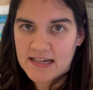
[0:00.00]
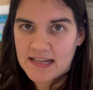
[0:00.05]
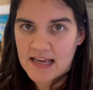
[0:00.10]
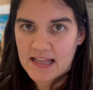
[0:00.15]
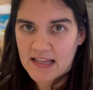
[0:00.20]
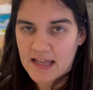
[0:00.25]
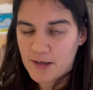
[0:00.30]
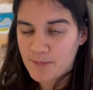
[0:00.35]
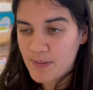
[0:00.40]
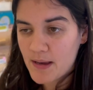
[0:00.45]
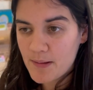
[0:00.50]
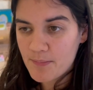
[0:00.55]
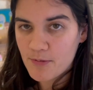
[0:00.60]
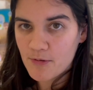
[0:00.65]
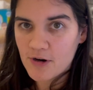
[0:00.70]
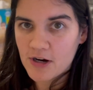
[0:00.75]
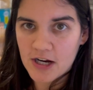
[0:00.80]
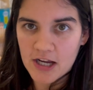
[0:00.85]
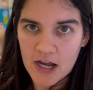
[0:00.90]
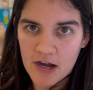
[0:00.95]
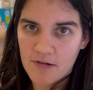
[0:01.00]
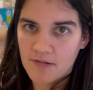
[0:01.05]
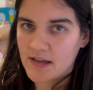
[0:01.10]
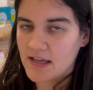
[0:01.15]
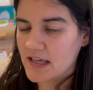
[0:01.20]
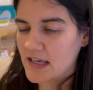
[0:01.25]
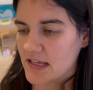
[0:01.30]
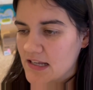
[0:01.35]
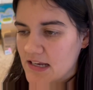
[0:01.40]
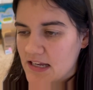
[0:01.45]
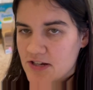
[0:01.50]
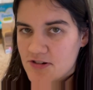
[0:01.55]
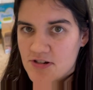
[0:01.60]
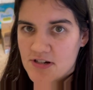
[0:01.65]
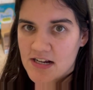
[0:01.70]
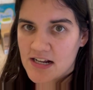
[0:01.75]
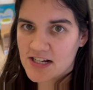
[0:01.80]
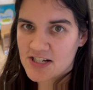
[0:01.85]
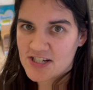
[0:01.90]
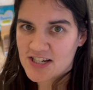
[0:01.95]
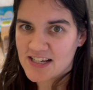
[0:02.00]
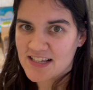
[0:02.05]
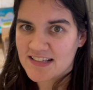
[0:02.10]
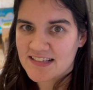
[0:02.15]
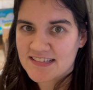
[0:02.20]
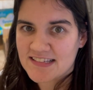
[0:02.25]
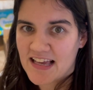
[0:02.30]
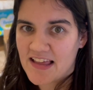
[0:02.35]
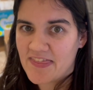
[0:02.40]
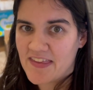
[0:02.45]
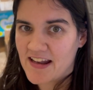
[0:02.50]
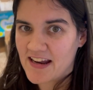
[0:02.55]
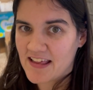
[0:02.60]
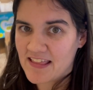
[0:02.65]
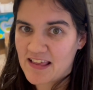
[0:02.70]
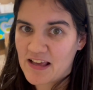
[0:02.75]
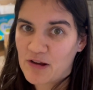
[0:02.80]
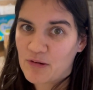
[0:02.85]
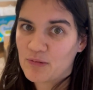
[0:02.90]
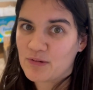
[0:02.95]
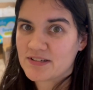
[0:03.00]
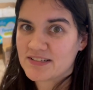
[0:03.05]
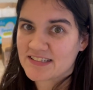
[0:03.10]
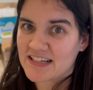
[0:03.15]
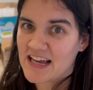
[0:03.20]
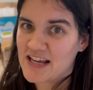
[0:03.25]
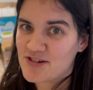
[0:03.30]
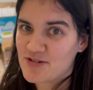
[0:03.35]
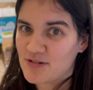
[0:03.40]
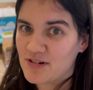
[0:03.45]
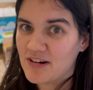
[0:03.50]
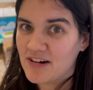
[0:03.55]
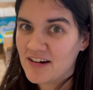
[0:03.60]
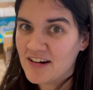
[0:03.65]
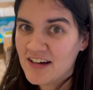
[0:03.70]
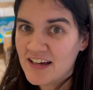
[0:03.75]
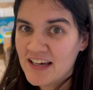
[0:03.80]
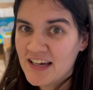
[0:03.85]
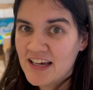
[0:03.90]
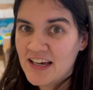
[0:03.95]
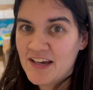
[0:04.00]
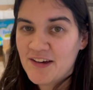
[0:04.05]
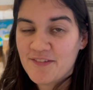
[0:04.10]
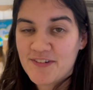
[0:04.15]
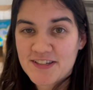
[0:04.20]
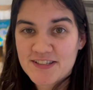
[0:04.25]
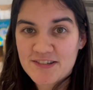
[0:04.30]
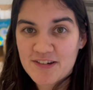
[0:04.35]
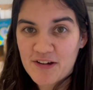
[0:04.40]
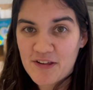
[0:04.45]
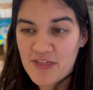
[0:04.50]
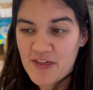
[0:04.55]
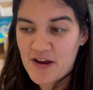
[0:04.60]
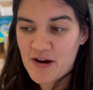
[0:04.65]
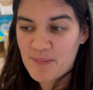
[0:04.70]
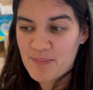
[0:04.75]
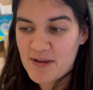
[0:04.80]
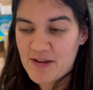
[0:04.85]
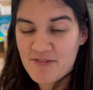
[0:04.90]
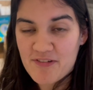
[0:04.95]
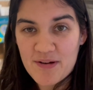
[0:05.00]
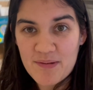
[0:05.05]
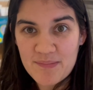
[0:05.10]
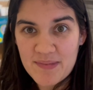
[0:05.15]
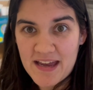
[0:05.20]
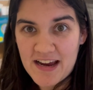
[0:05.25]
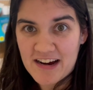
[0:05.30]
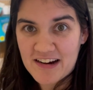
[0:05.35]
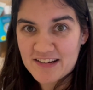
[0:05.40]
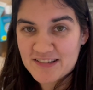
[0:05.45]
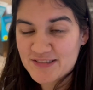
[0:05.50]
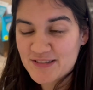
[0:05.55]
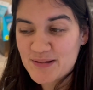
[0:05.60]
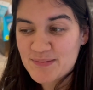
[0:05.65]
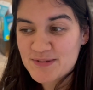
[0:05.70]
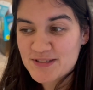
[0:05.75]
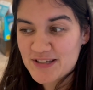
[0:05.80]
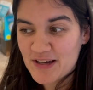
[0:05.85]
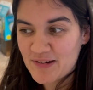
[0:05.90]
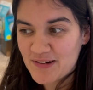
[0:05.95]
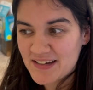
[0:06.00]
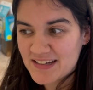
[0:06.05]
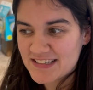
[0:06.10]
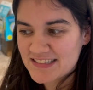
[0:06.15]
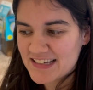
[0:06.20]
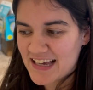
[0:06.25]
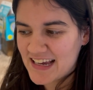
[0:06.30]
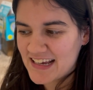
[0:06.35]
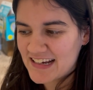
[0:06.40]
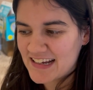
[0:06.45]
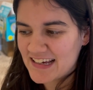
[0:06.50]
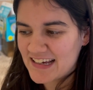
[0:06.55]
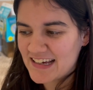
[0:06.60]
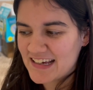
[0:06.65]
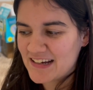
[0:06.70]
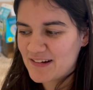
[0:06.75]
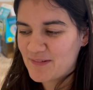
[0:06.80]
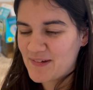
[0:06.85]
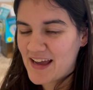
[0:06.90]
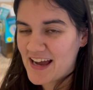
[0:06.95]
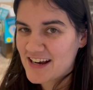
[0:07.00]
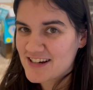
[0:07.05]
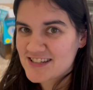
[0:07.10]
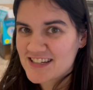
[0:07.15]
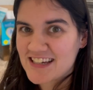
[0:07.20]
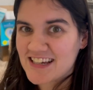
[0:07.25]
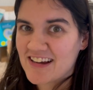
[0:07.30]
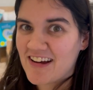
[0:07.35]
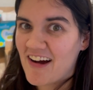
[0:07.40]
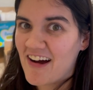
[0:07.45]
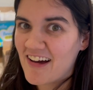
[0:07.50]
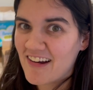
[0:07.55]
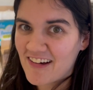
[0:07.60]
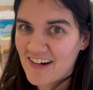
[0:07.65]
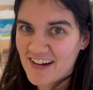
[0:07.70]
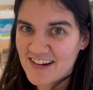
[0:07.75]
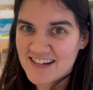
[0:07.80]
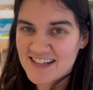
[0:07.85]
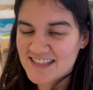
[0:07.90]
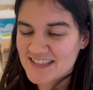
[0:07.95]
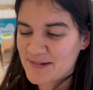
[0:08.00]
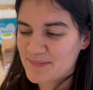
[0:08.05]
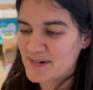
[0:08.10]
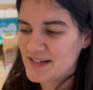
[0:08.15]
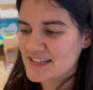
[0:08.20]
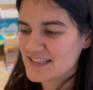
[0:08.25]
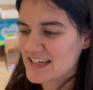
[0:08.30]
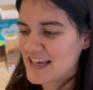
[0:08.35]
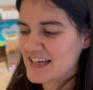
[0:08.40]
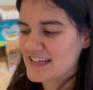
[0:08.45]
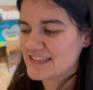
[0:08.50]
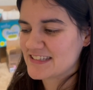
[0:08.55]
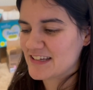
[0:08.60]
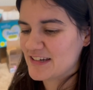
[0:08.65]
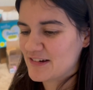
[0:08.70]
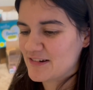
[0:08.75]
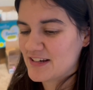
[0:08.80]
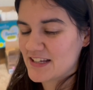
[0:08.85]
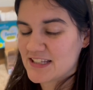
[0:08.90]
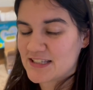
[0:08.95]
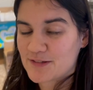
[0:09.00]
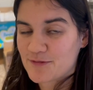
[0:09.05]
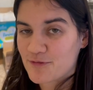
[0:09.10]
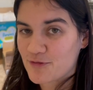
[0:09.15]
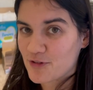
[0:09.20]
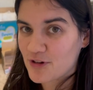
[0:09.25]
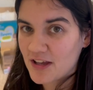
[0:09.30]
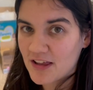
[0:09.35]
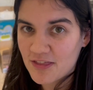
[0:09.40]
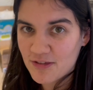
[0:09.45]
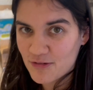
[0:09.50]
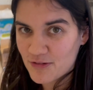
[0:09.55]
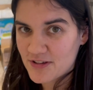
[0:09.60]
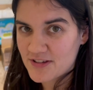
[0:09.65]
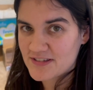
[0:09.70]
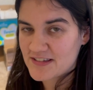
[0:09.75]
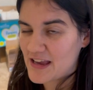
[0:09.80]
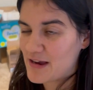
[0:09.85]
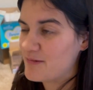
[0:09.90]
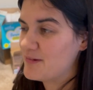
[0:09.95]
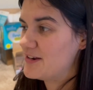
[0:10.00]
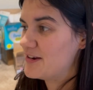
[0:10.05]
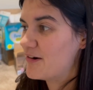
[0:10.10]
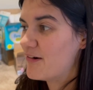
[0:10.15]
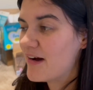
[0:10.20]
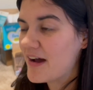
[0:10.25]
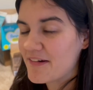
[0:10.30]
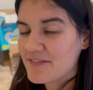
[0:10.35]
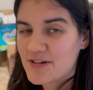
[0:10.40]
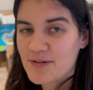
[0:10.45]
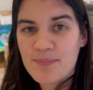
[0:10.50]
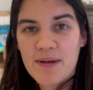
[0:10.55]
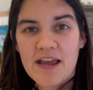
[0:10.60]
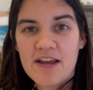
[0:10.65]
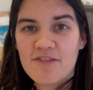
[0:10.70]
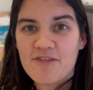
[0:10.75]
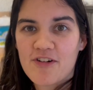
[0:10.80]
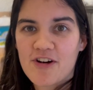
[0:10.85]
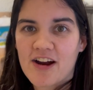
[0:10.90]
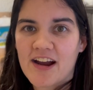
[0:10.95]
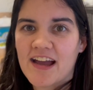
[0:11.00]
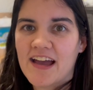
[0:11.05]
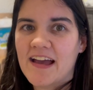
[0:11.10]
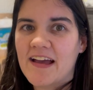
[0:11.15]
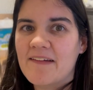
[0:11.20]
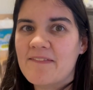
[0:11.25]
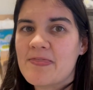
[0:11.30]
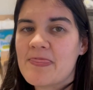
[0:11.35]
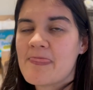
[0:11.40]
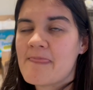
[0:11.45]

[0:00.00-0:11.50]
get like paperwork going and introductions, and then I think we'll schedule physical therapy from there. So I'm so excited. We actually got on to somebody's caseload. It's free through the state, we don't have to pay for it.